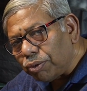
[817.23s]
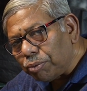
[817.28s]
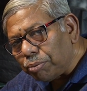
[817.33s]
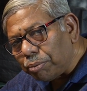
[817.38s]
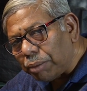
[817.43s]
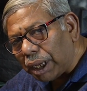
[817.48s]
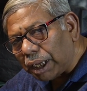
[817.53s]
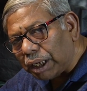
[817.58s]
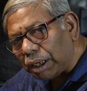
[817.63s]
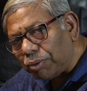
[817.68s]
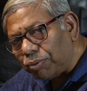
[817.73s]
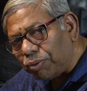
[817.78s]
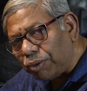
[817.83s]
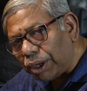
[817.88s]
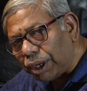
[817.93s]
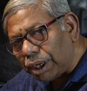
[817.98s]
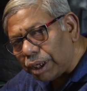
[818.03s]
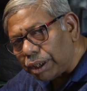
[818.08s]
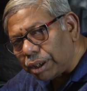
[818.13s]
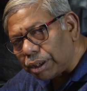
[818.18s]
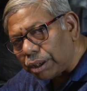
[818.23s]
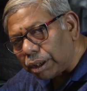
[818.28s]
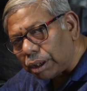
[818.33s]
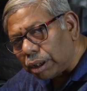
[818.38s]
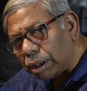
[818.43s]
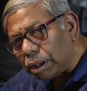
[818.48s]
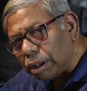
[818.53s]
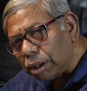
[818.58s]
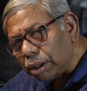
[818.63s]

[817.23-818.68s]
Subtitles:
magnification.